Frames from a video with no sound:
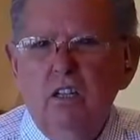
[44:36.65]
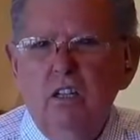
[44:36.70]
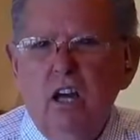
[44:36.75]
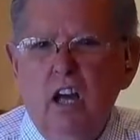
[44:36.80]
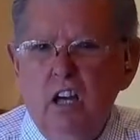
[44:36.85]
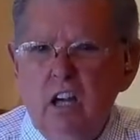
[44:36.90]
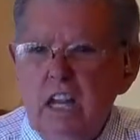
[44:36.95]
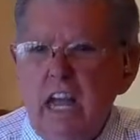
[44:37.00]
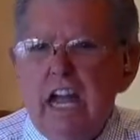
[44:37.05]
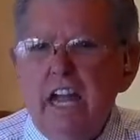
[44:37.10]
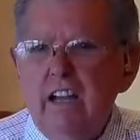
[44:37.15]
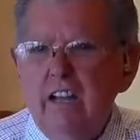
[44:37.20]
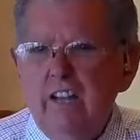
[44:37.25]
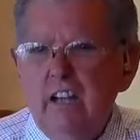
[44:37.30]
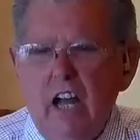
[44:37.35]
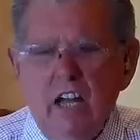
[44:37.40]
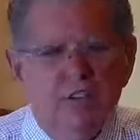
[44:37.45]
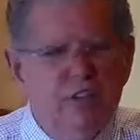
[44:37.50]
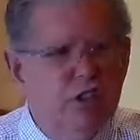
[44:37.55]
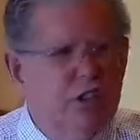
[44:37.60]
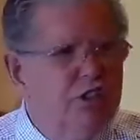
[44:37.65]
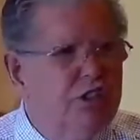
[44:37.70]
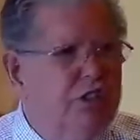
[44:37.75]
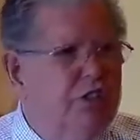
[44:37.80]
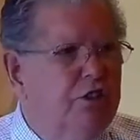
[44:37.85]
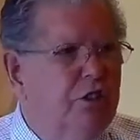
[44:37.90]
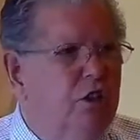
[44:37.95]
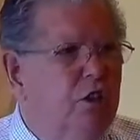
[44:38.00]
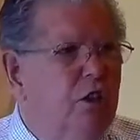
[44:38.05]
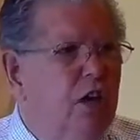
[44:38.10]
a life, not just
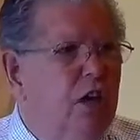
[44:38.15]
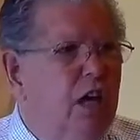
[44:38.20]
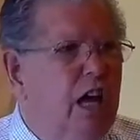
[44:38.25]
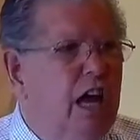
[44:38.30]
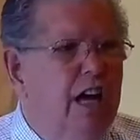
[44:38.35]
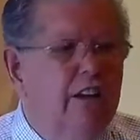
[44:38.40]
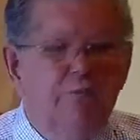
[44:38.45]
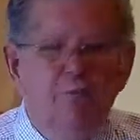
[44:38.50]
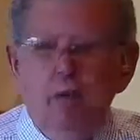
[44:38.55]
eternal life,